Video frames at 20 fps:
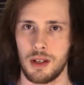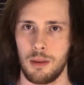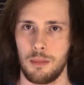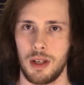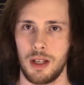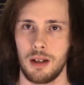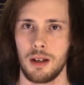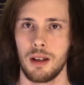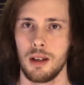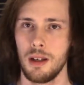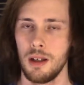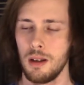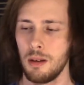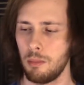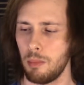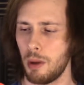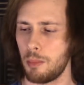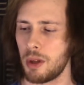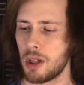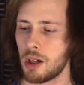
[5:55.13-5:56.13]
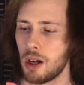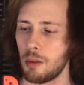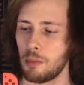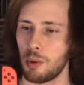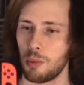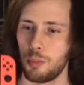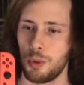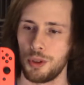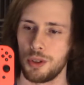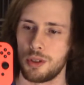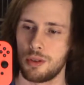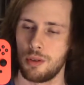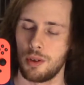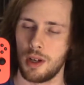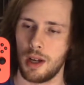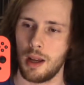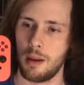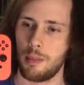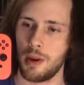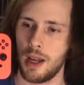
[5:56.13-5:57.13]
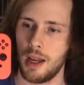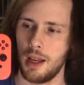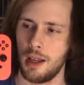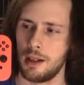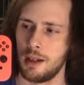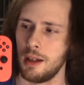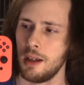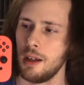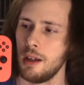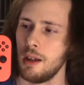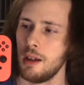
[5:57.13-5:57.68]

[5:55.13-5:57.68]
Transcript: I mean, maybe comparable to an iPad.